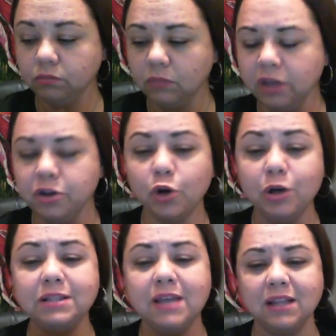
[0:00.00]
and you're going
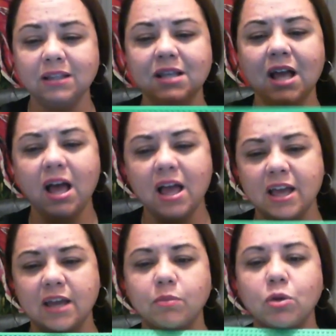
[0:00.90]
to take the
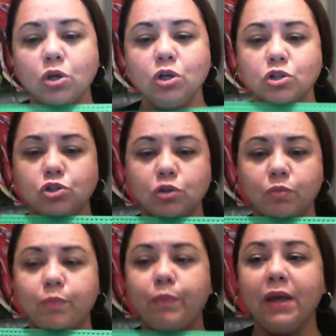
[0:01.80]
time to
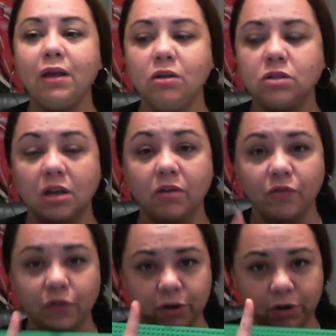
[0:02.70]
build
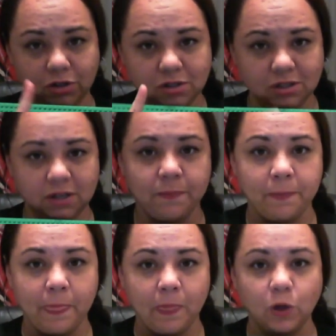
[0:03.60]
first
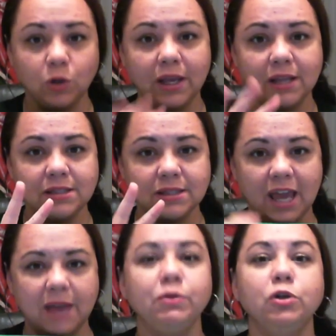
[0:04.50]
your
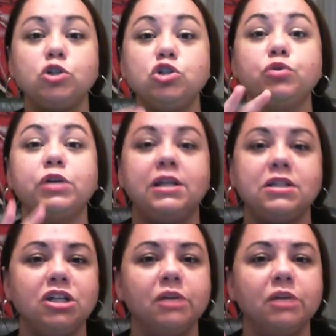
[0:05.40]
landscape, your trees, your